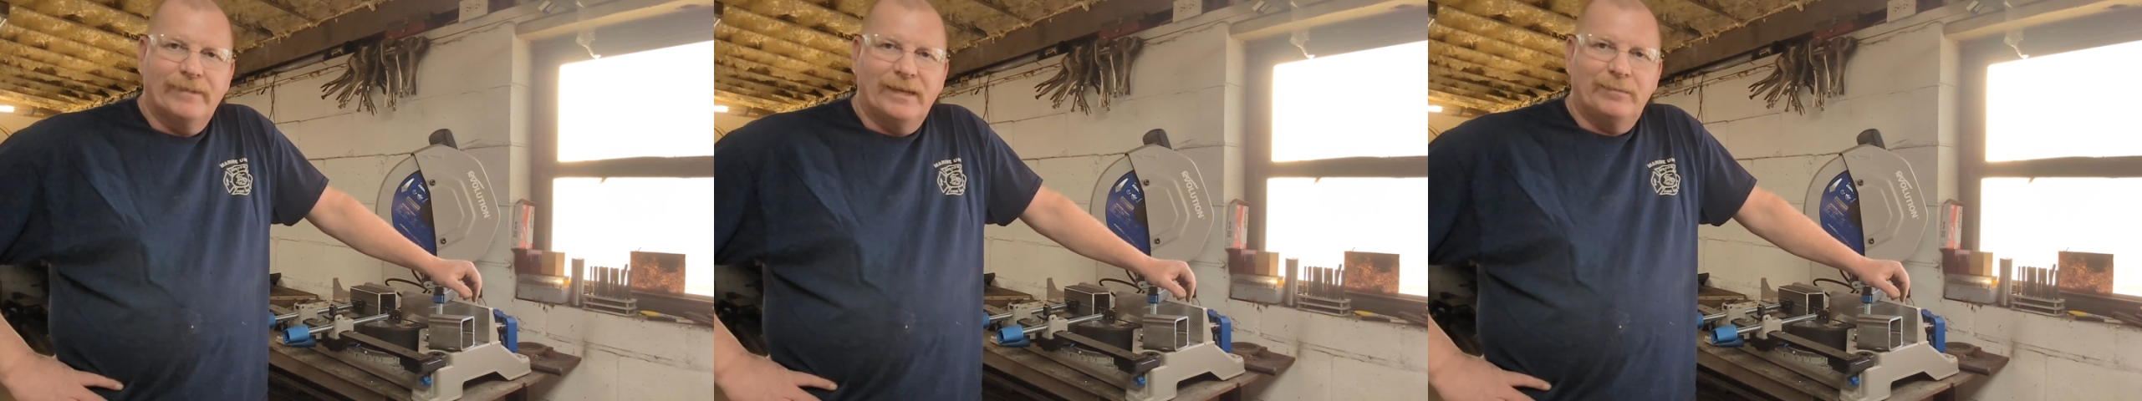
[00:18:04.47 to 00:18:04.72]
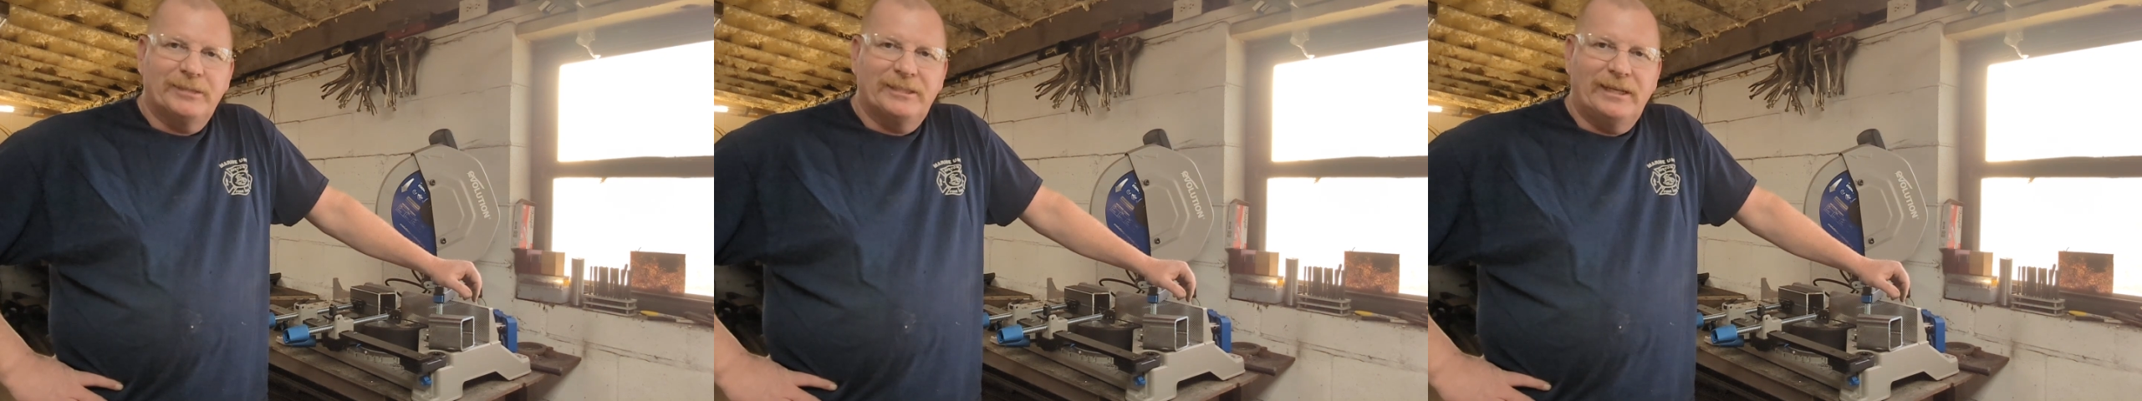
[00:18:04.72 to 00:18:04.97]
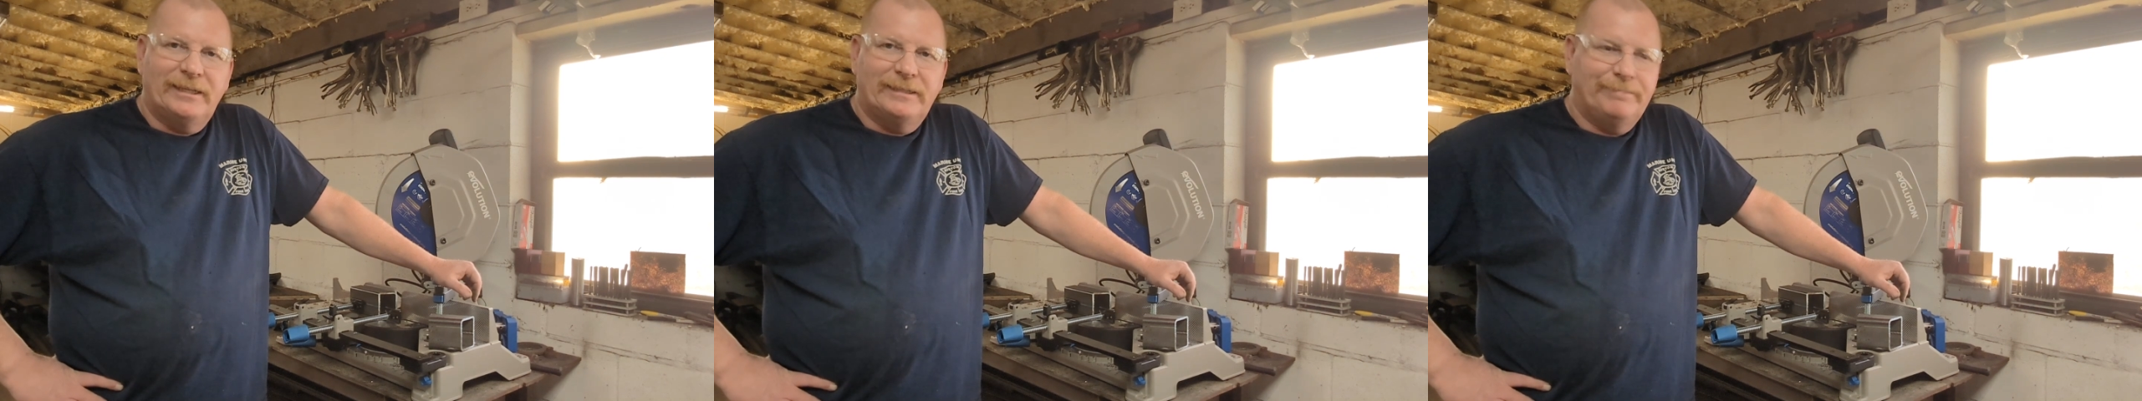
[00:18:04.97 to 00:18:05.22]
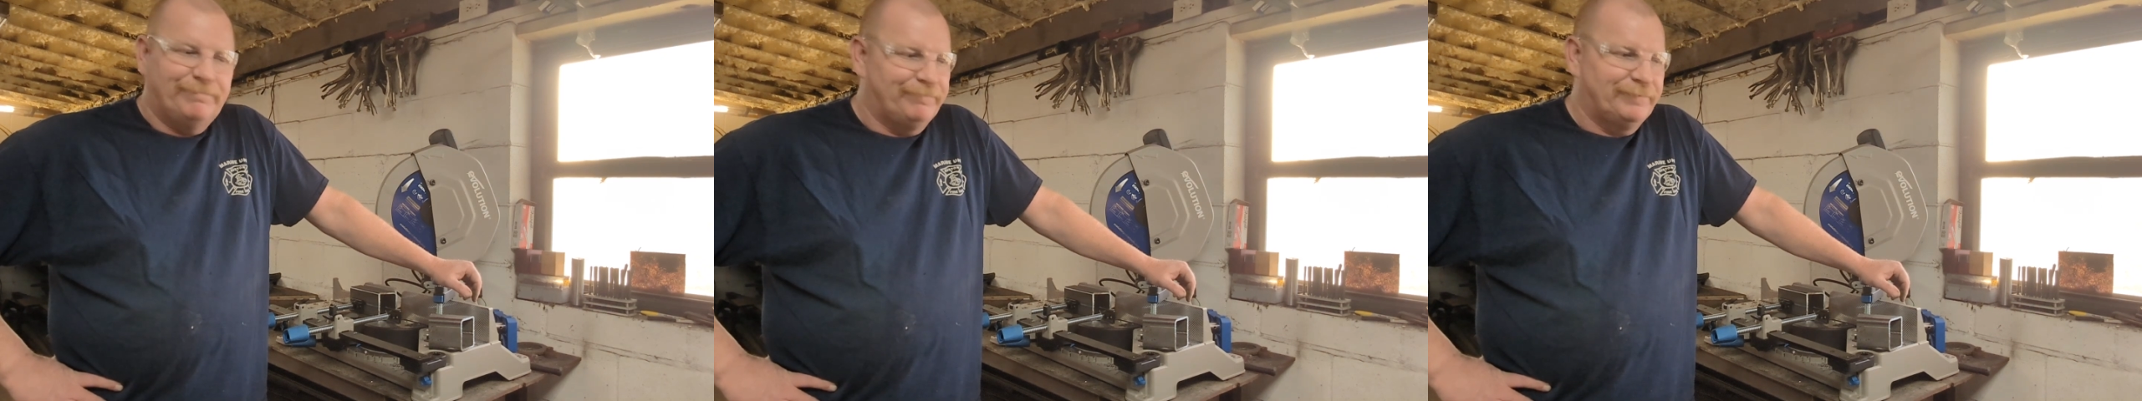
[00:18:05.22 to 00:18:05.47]
I'm
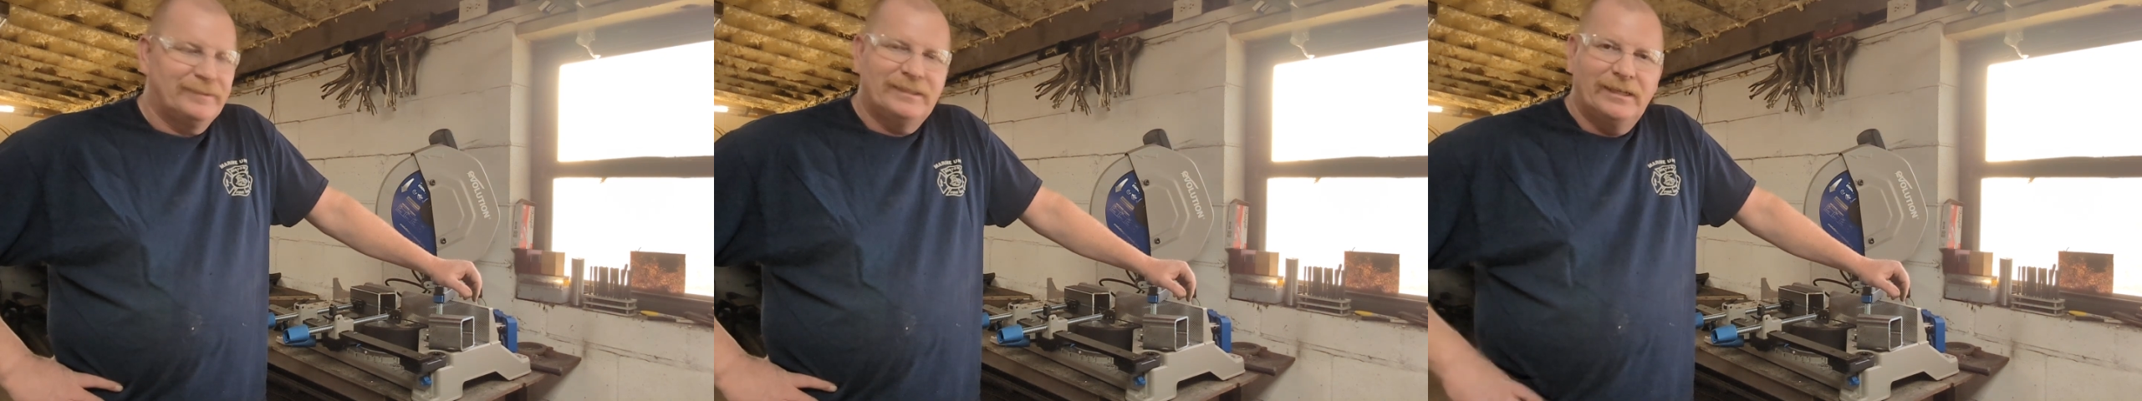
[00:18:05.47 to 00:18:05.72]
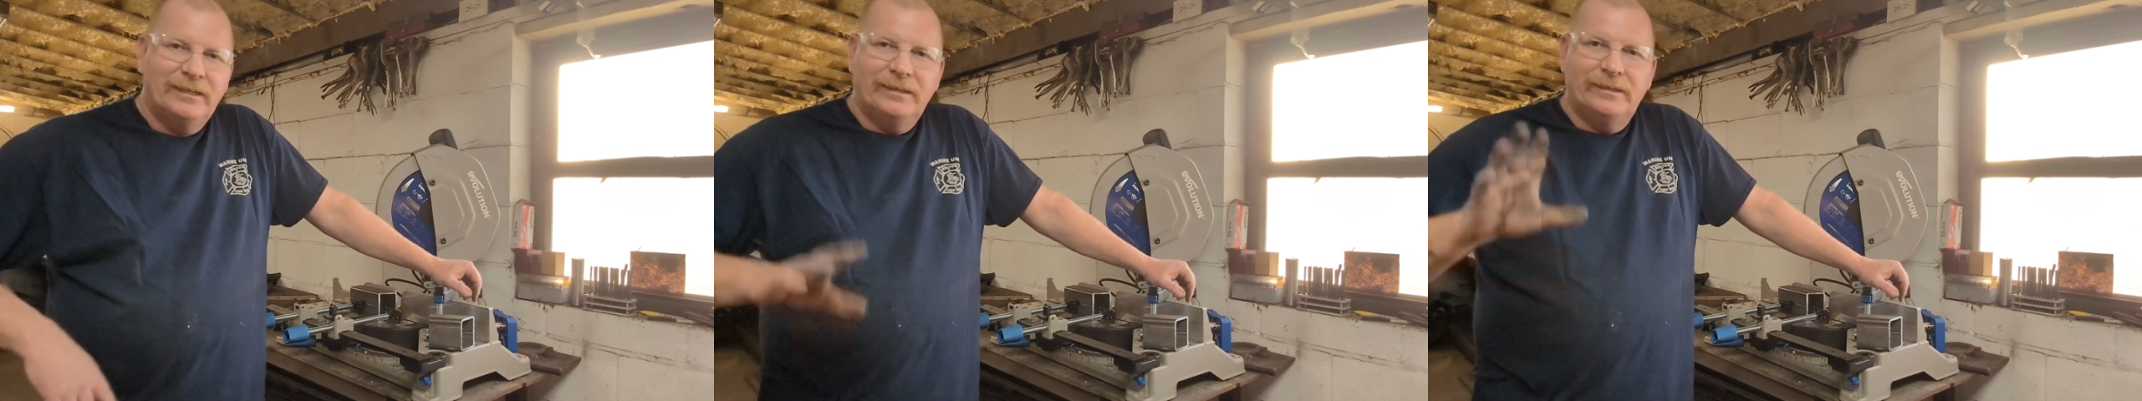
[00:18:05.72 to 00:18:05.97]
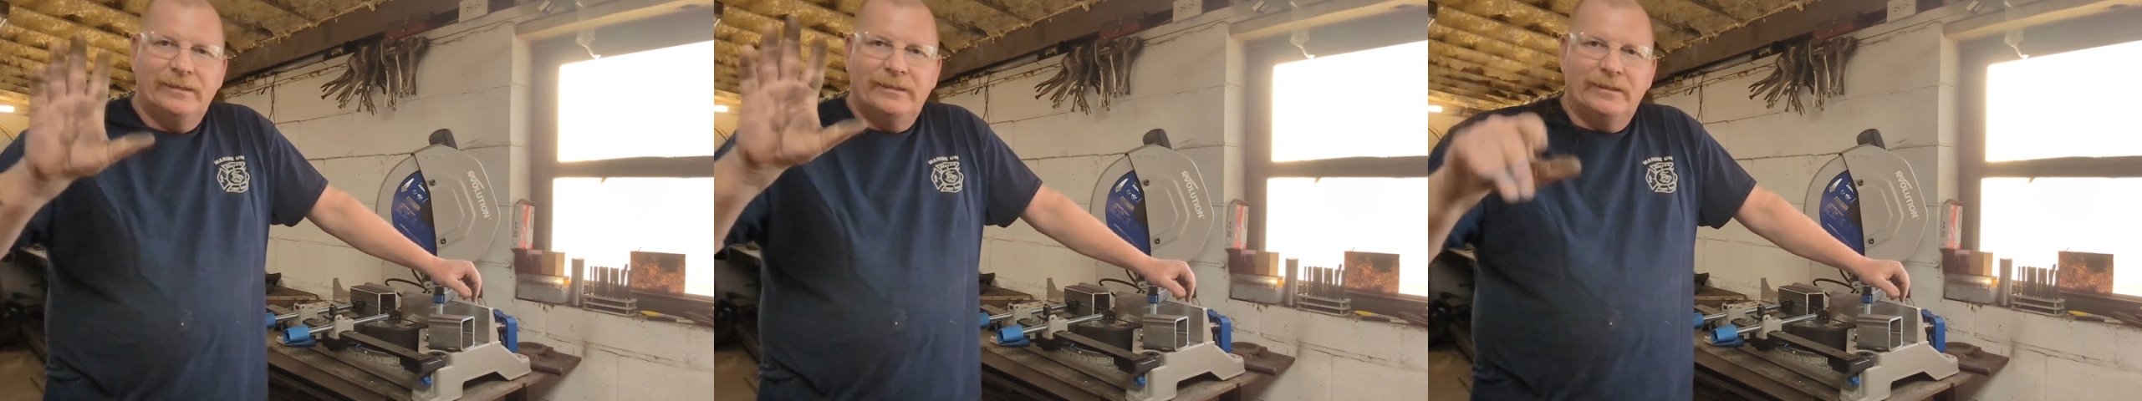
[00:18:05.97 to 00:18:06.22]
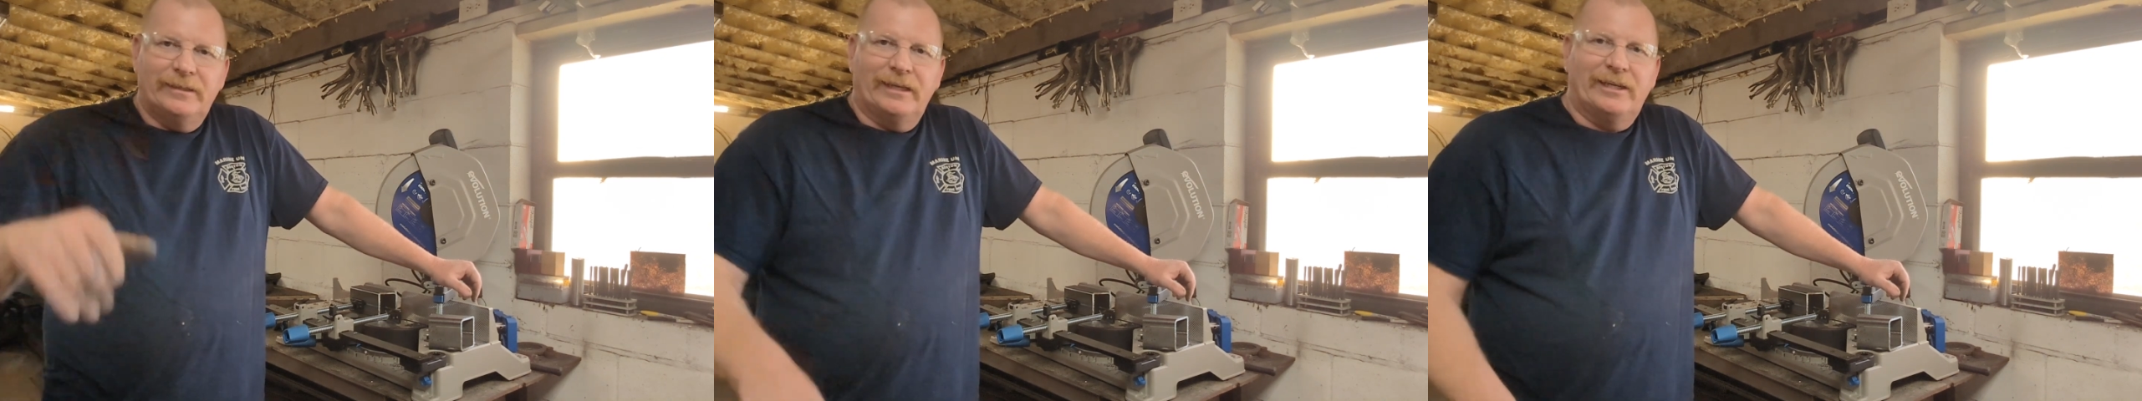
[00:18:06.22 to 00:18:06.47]
excited.
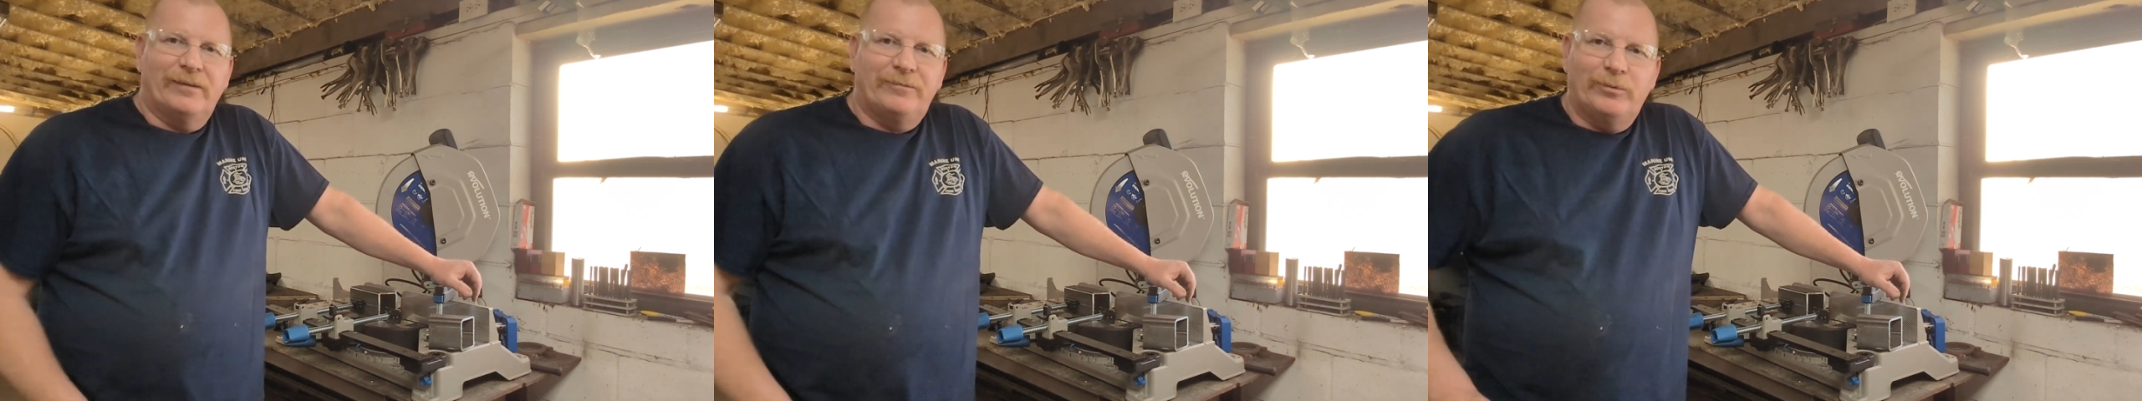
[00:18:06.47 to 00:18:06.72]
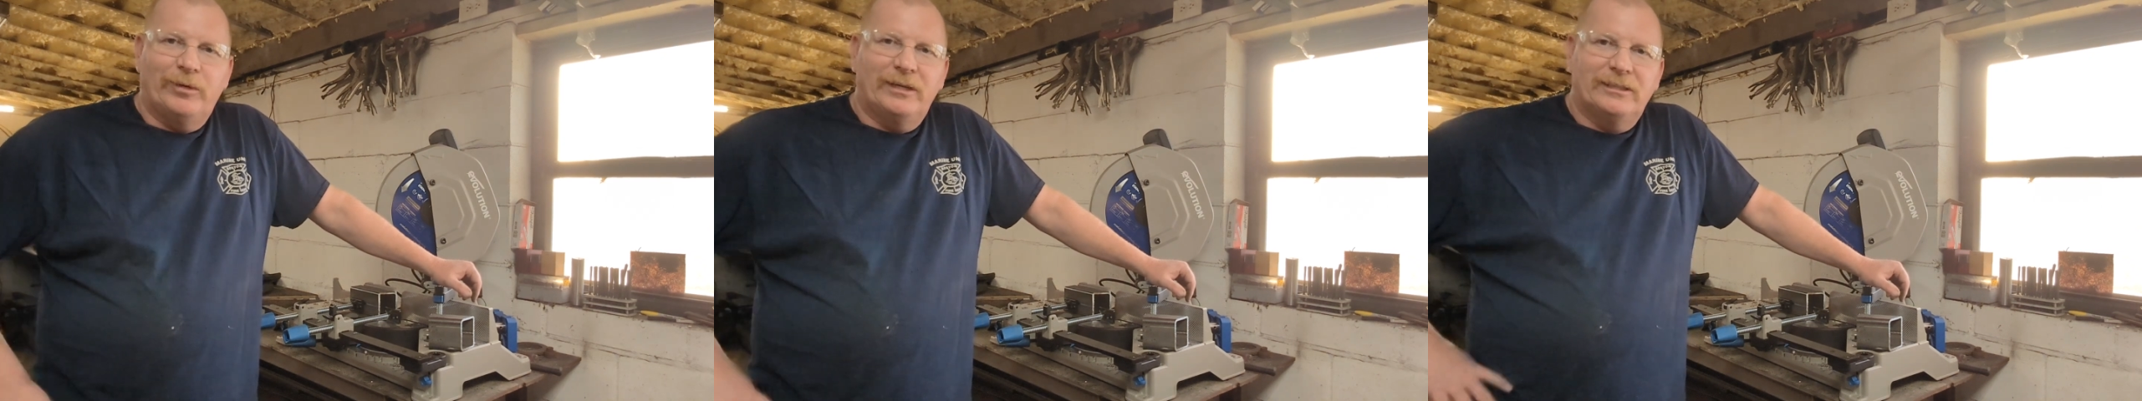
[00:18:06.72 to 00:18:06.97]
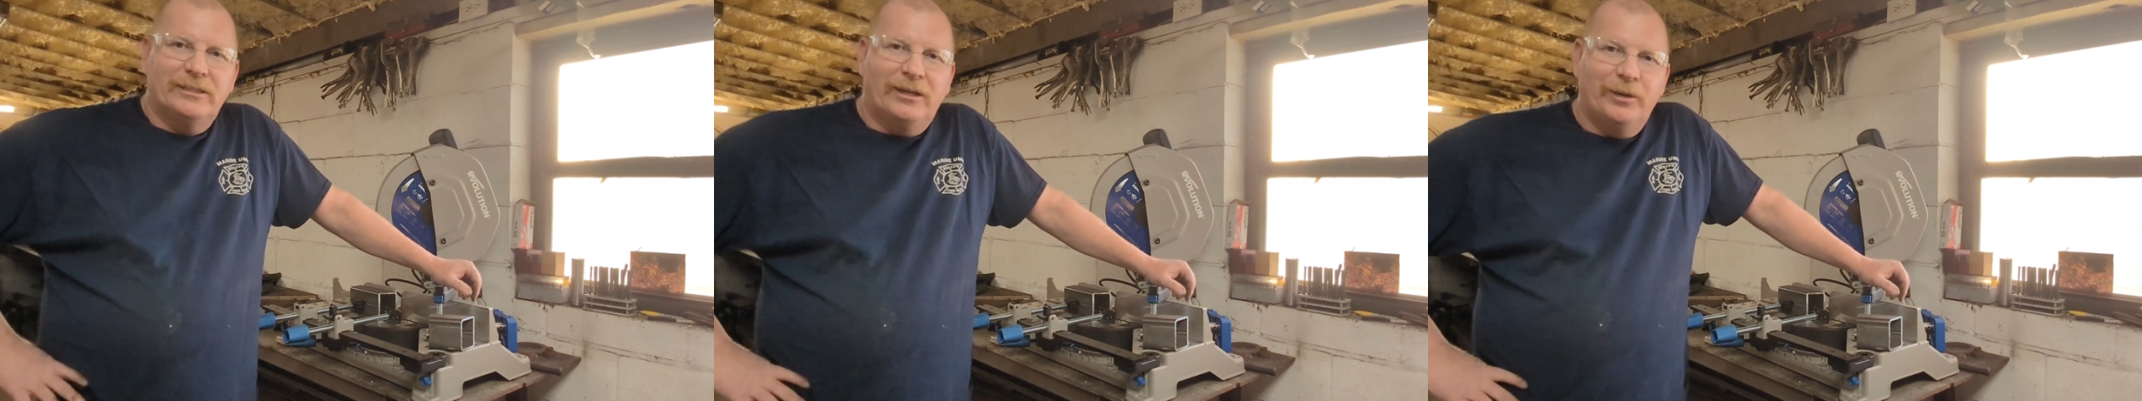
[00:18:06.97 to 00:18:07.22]
Thank y'all for watching.